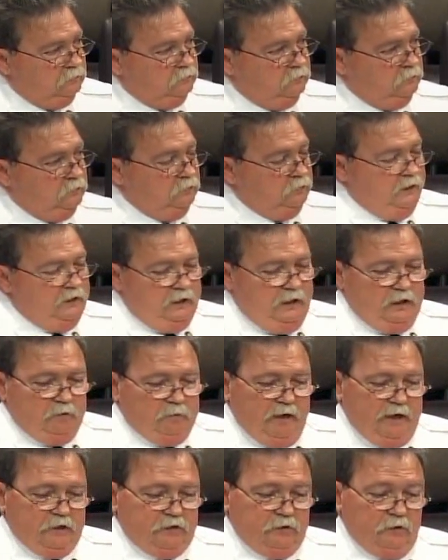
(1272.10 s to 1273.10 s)
We need to
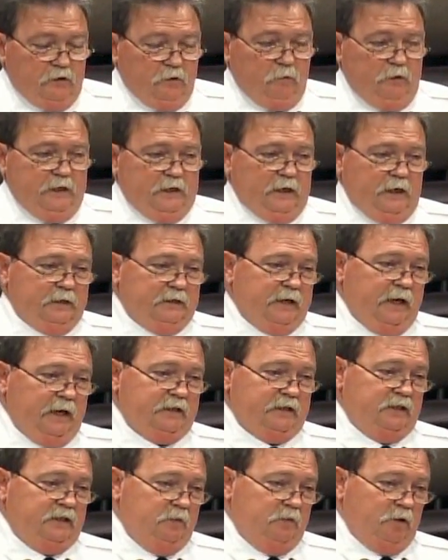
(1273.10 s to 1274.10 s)
make sure that we contact
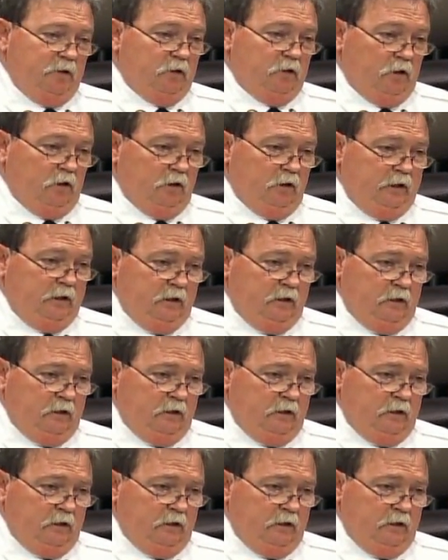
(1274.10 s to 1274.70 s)
SEMA early